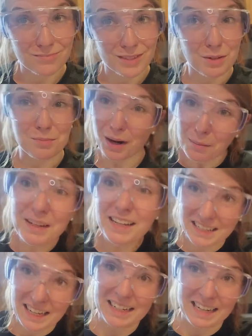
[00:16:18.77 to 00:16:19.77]
you'd probably get
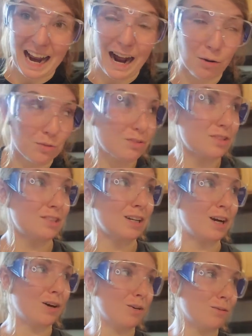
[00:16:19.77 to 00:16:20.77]
kicked out.
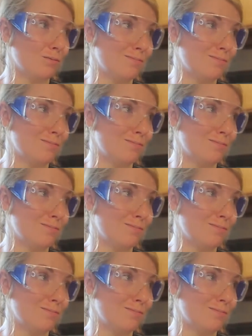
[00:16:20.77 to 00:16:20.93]
So